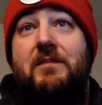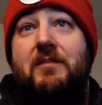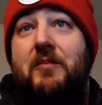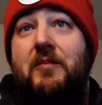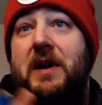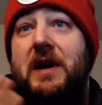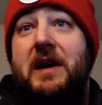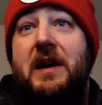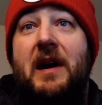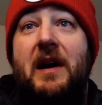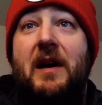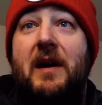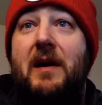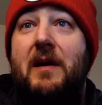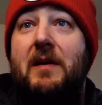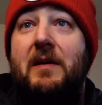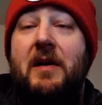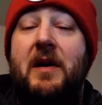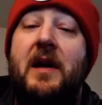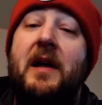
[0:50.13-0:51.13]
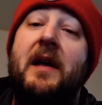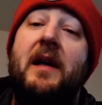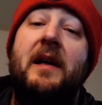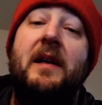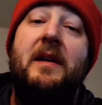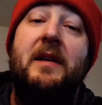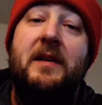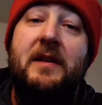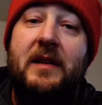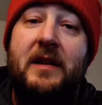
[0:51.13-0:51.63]
We are
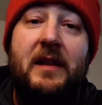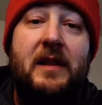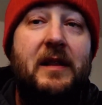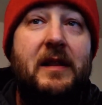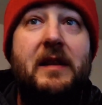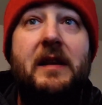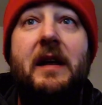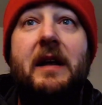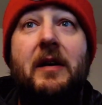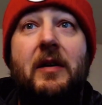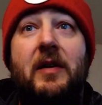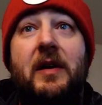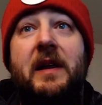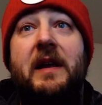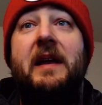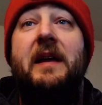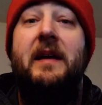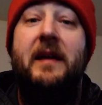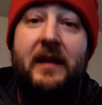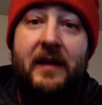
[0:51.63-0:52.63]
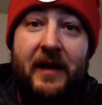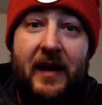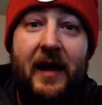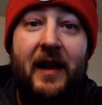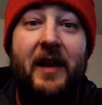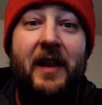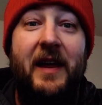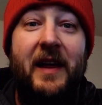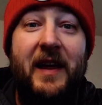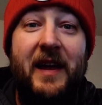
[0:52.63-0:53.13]
literally
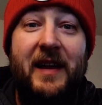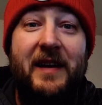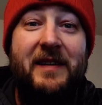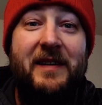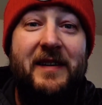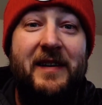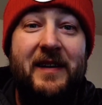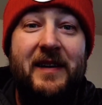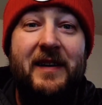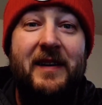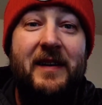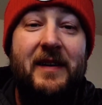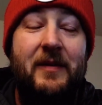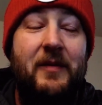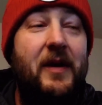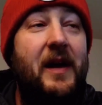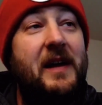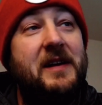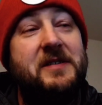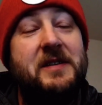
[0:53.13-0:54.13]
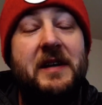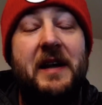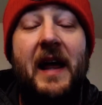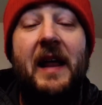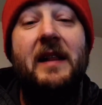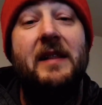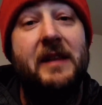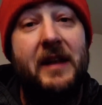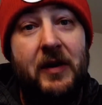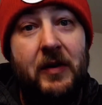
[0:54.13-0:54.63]
killing it. Well, actually
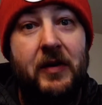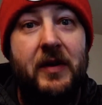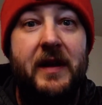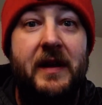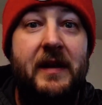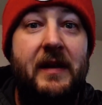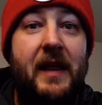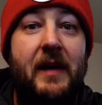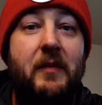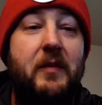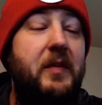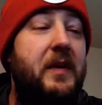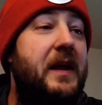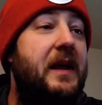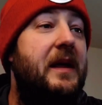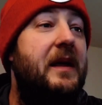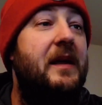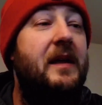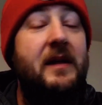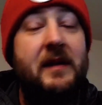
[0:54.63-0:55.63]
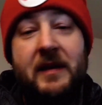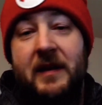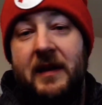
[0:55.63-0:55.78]
not literally, that'd be